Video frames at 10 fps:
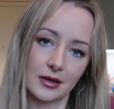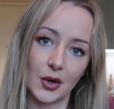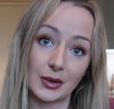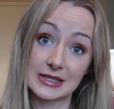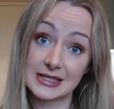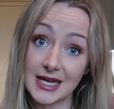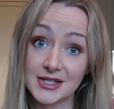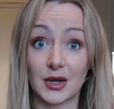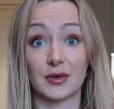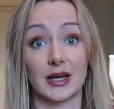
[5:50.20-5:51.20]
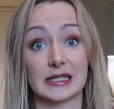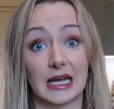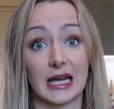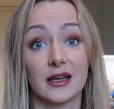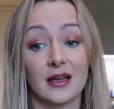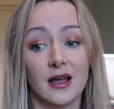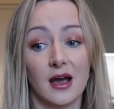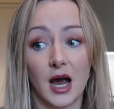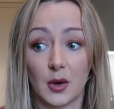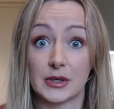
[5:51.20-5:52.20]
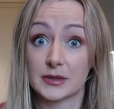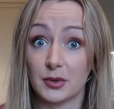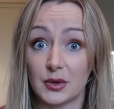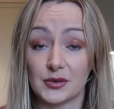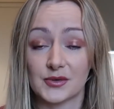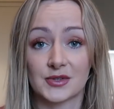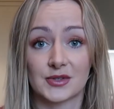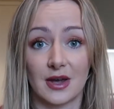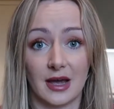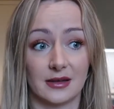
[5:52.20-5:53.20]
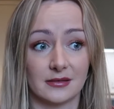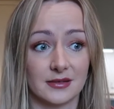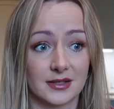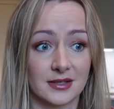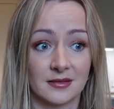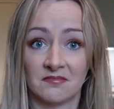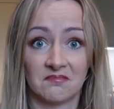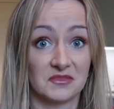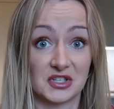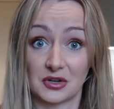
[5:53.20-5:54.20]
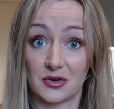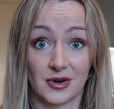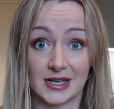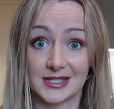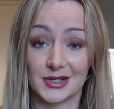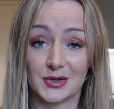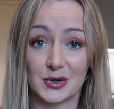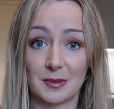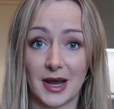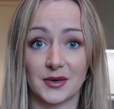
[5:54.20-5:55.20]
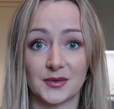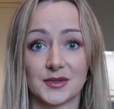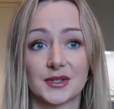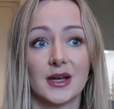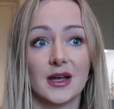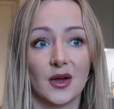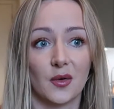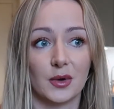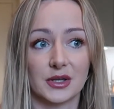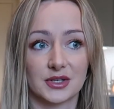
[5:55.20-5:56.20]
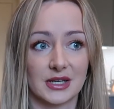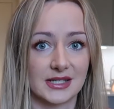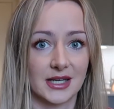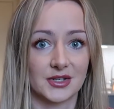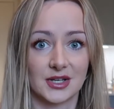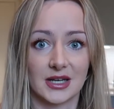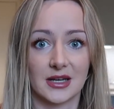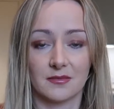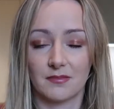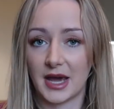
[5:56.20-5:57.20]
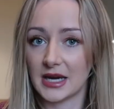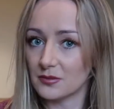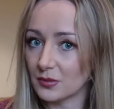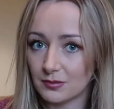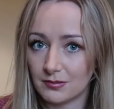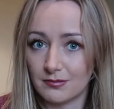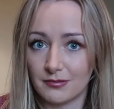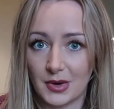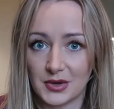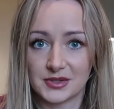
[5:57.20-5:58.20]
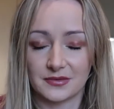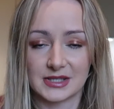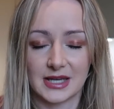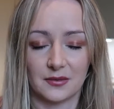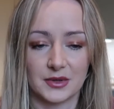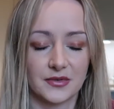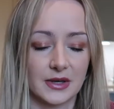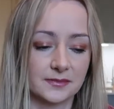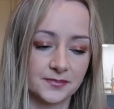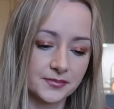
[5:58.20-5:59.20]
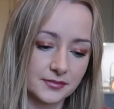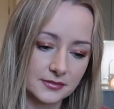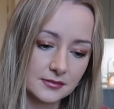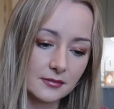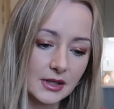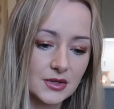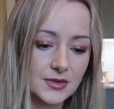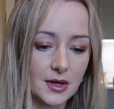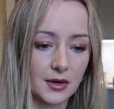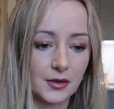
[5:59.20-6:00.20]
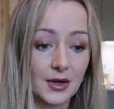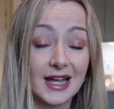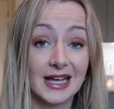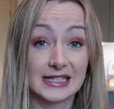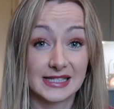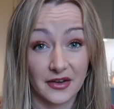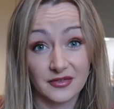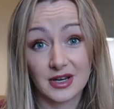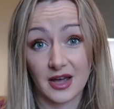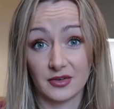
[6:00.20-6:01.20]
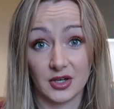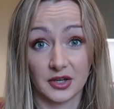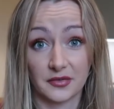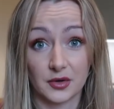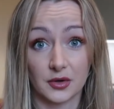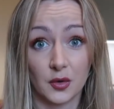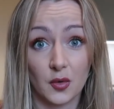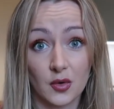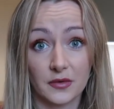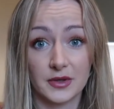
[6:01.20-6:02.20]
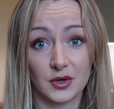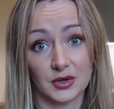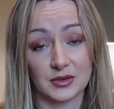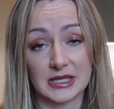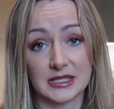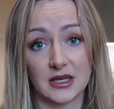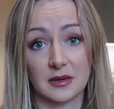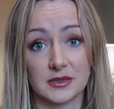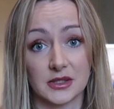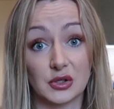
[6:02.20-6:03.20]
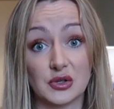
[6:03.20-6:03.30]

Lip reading: than going to Tesco that day, I went to Boots and just got credited £2, which essentially paid most of the sandwich fee. So definitely have a look for all of the loyalty schemes that you